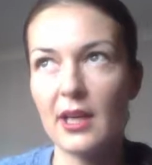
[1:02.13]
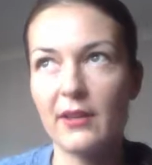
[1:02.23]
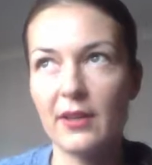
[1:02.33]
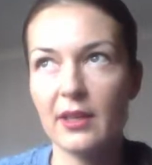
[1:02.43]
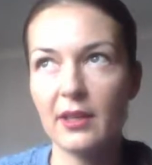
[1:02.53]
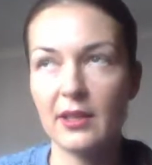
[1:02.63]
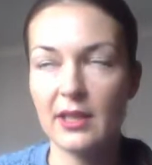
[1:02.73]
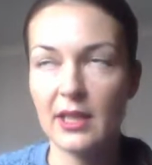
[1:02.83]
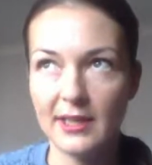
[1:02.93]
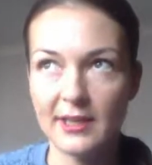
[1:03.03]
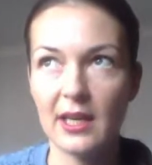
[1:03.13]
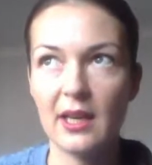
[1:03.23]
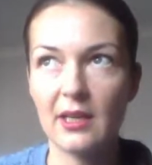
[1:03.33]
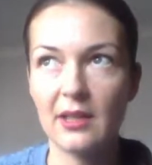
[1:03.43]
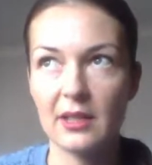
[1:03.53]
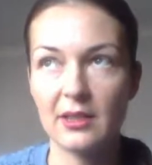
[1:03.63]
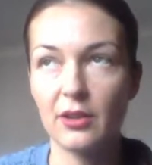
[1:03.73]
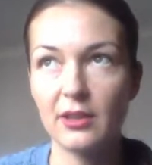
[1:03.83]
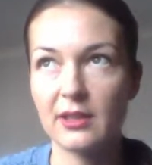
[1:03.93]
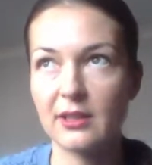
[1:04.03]
I think, yes, uh,
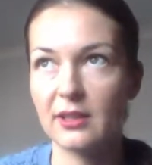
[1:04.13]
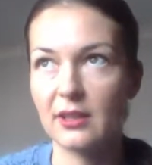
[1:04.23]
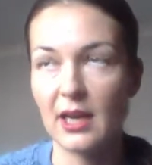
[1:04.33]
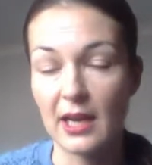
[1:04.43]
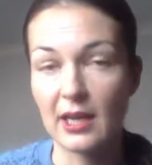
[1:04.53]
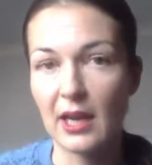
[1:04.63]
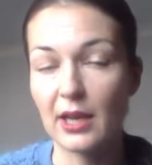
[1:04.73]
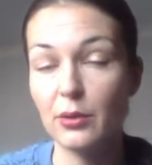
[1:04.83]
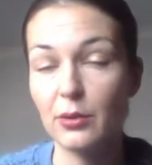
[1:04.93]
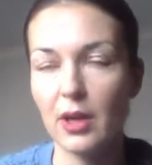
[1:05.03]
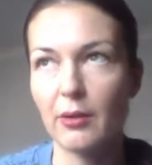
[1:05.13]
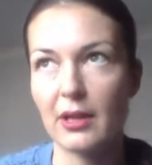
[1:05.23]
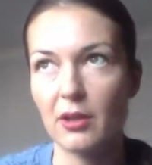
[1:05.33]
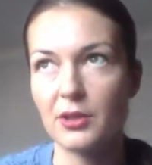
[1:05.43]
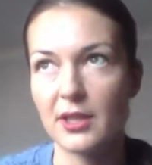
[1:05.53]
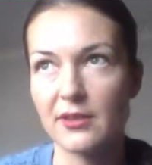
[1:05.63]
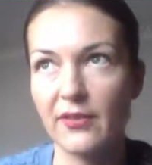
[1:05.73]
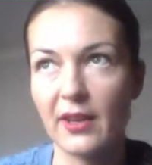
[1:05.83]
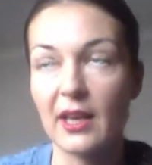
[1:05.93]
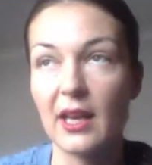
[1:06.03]
not, I, I do know, I don't just
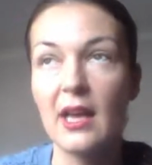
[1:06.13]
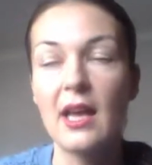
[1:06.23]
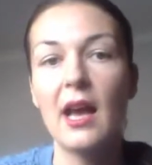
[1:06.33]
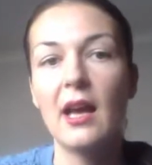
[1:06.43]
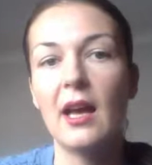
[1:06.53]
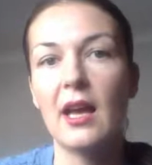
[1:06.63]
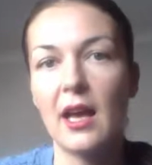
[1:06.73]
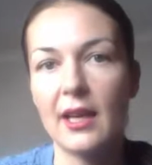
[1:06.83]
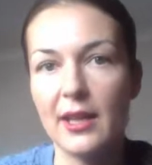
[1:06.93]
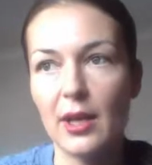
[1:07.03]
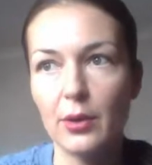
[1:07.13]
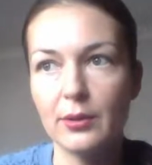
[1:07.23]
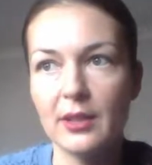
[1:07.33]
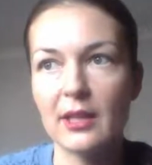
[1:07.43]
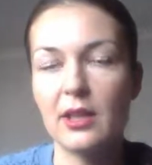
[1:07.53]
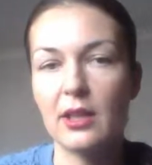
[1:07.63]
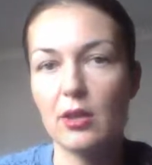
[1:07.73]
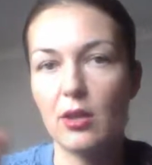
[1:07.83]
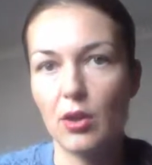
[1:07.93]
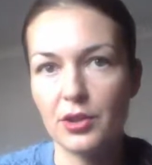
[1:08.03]
think. Uh, I know that he
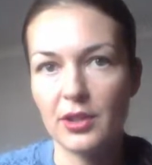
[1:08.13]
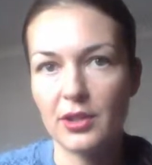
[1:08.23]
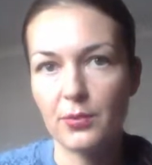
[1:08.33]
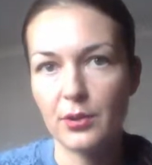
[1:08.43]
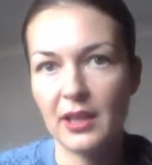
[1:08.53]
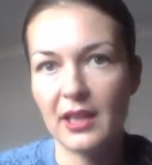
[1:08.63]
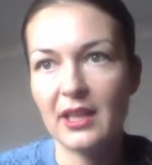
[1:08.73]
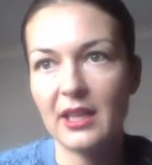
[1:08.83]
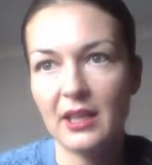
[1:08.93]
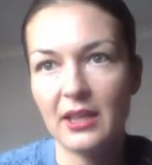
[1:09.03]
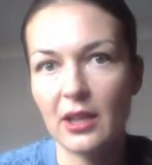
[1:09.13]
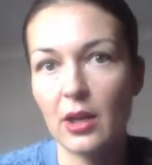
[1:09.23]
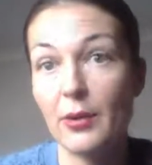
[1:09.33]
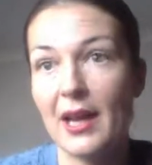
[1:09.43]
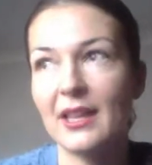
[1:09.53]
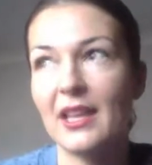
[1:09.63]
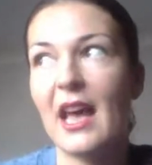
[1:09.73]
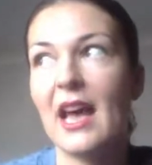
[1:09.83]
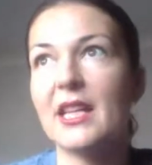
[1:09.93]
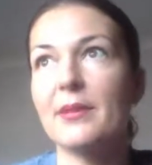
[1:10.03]
launched this product a year ago and it
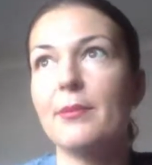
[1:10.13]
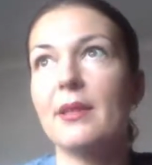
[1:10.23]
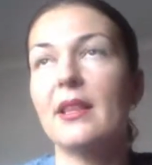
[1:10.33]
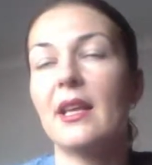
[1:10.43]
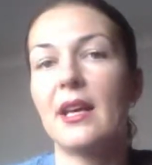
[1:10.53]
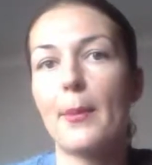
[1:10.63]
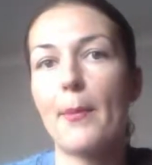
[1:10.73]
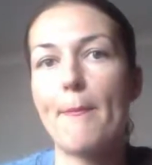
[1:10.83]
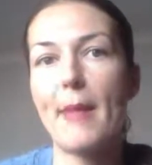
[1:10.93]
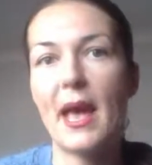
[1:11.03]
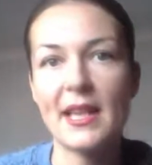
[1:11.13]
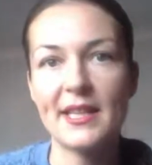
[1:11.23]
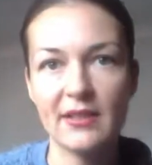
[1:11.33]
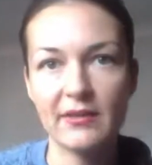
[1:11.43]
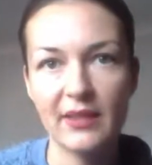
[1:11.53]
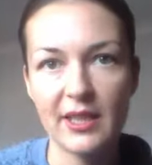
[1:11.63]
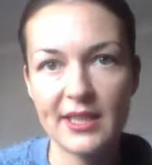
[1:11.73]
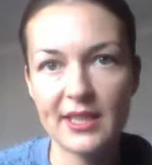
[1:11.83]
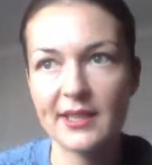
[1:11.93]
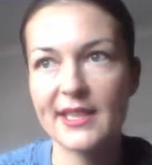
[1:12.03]
has been like massively
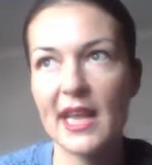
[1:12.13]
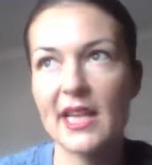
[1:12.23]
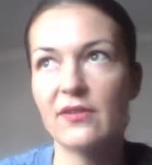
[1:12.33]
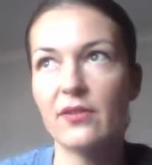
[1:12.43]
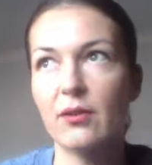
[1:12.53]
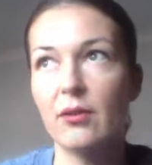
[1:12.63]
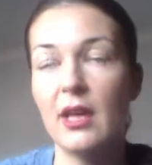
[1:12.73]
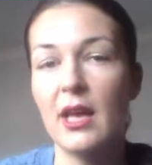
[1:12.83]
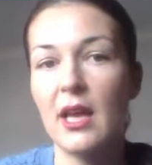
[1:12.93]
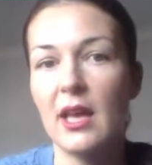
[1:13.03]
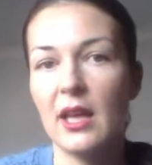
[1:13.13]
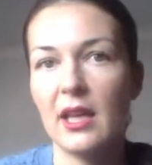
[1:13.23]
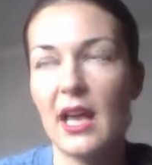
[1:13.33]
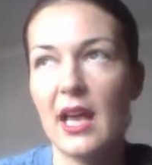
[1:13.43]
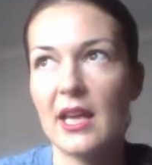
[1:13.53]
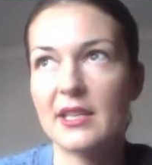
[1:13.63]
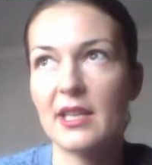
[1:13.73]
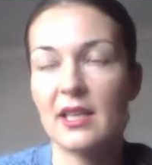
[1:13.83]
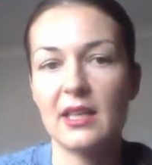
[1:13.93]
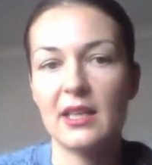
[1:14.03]
successful. It has,
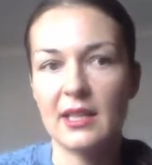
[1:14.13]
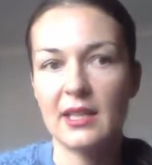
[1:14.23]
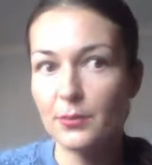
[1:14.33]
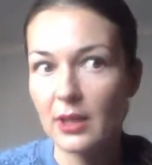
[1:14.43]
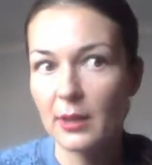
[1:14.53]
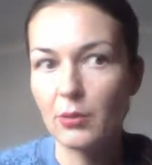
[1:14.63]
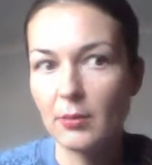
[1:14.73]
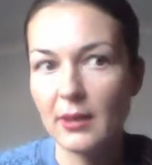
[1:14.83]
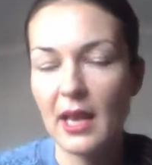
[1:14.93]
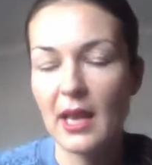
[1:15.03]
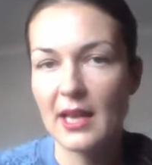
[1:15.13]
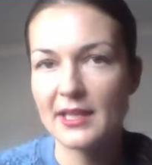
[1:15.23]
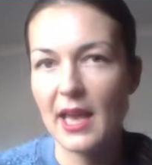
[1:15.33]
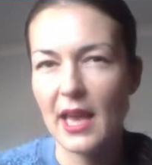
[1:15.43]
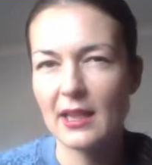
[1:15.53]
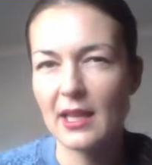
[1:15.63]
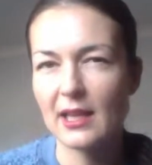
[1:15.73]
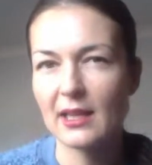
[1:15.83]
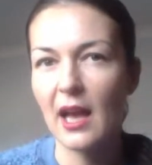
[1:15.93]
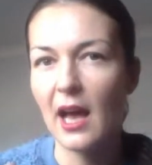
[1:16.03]
this product probably has had
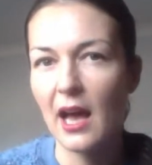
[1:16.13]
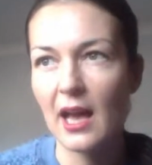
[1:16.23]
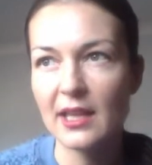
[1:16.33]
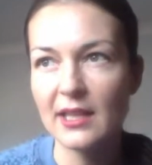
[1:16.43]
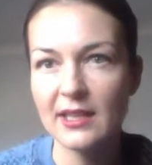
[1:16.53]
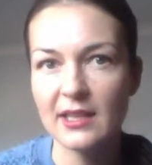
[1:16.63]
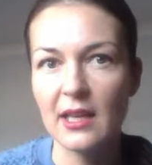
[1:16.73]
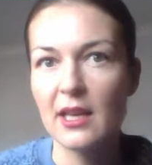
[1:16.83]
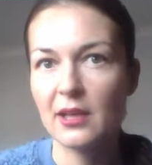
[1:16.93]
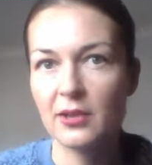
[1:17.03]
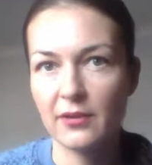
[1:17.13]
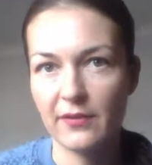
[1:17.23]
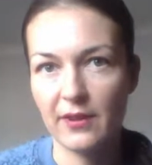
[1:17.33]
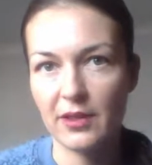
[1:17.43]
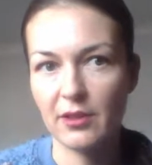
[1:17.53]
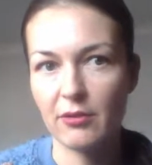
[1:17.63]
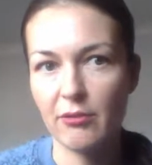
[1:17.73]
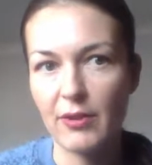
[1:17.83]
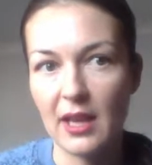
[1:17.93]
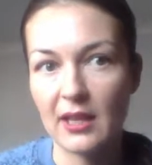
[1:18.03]
like the highest conversion
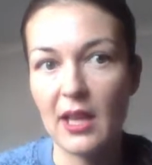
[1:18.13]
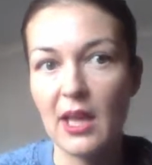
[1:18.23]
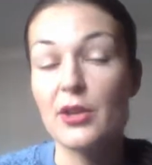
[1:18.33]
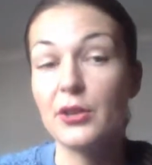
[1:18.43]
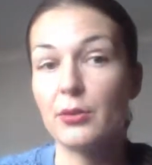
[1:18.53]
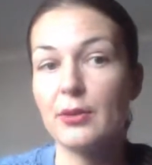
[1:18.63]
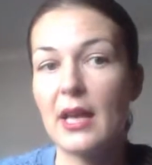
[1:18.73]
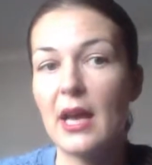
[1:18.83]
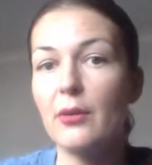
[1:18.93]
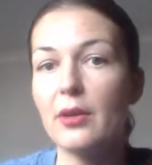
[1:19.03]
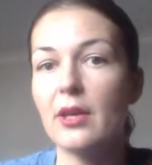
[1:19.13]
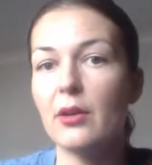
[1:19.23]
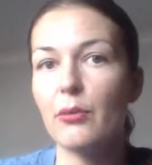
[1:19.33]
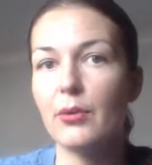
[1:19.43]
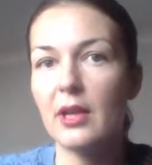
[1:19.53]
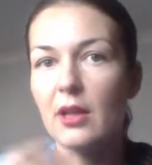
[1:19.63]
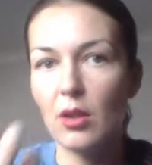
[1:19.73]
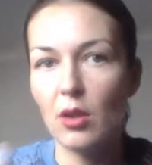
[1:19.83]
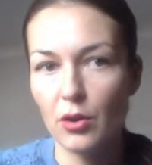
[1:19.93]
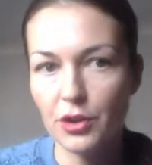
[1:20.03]
rate. So now he
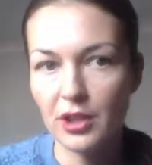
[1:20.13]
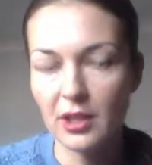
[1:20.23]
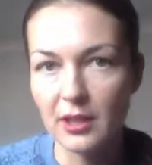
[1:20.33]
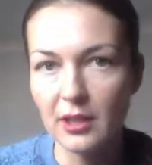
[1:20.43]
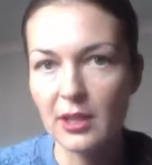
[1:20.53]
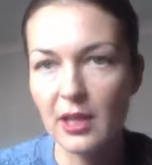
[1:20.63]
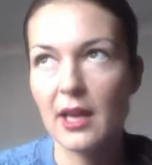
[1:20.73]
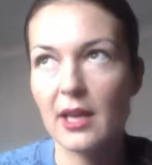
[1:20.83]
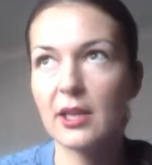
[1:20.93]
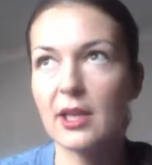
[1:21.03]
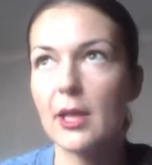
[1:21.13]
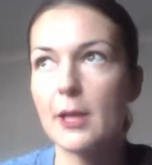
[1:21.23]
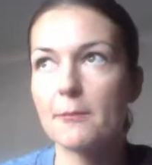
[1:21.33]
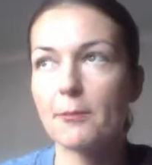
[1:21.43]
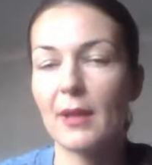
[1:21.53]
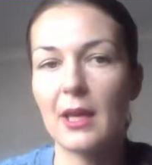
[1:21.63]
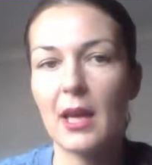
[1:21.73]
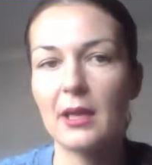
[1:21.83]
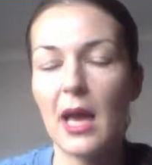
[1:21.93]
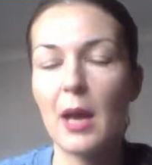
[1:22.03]
relaunched it and he
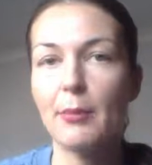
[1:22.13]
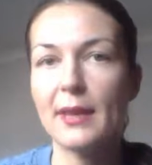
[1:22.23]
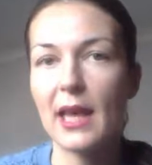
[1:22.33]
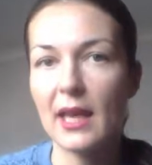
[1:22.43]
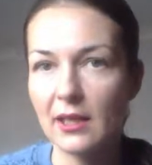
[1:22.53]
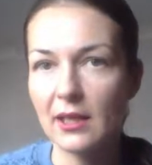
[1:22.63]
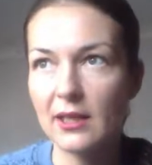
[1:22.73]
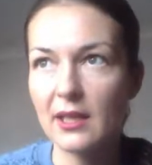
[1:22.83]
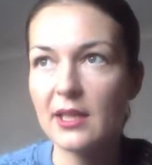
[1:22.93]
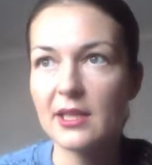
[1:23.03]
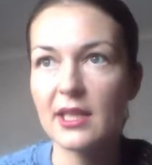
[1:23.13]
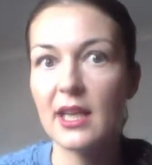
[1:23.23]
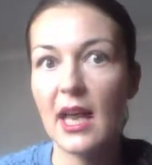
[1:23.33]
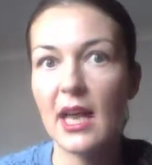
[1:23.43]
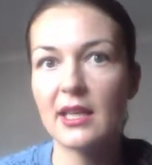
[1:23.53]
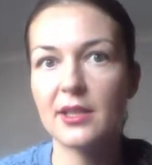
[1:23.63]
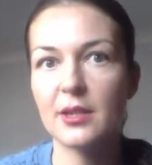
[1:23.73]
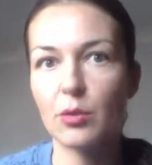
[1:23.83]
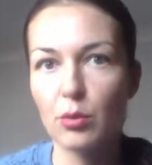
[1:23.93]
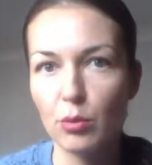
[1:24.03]
updated this. He added
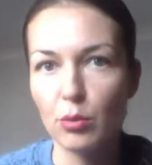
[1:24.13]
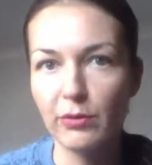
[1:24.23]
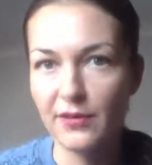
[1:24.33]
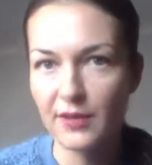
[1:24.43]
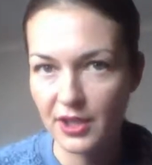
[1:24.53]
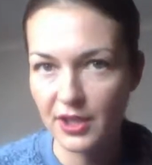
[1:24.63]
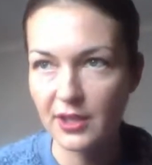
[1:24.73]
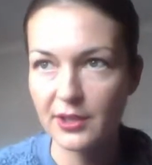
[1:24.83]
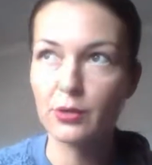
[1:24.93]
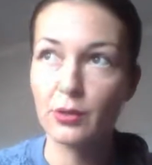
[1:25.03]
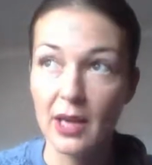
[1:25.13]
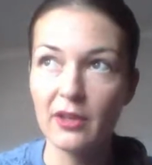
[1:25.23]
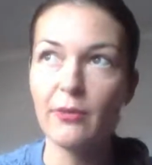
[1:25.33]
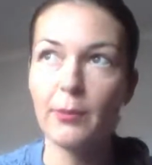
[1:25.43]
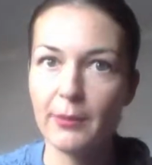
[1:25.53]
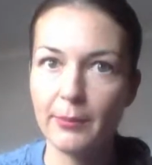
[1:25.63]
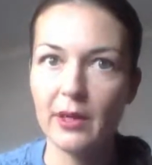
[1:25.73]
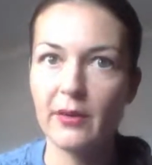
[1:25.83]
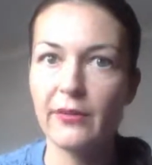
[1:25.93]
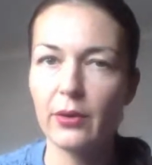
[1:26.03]
some cool features to kind of
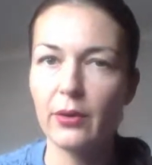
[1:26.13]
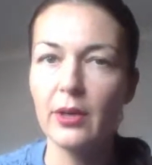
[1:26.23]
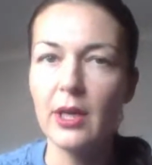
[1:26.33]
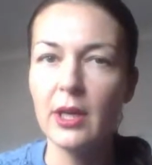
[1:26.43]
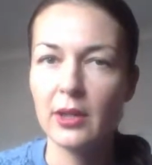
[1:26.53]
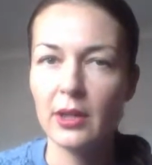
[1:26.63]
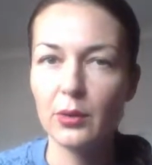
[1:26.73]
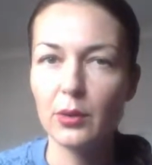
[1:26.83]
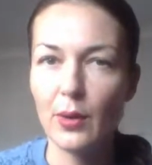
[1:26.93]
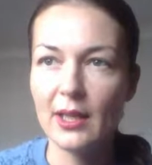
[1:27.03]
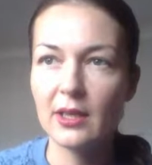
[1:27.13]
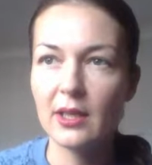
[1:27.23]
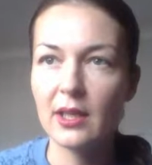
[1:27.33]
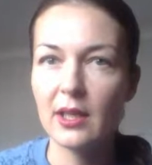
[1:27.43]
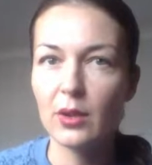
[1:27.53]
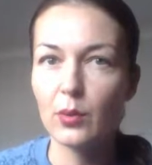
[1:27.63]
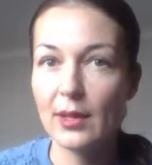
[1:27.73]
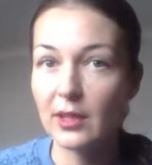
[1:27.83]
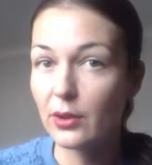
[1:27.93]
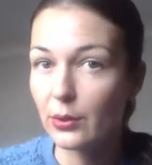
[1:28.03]
prepare for, you know,
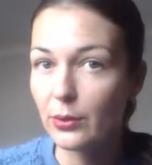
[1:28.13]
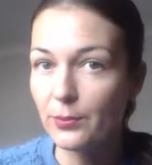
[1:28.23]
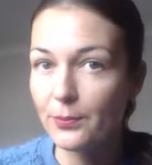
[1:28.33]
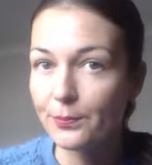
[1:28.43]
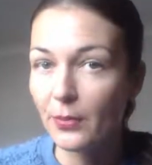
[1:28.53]
2022.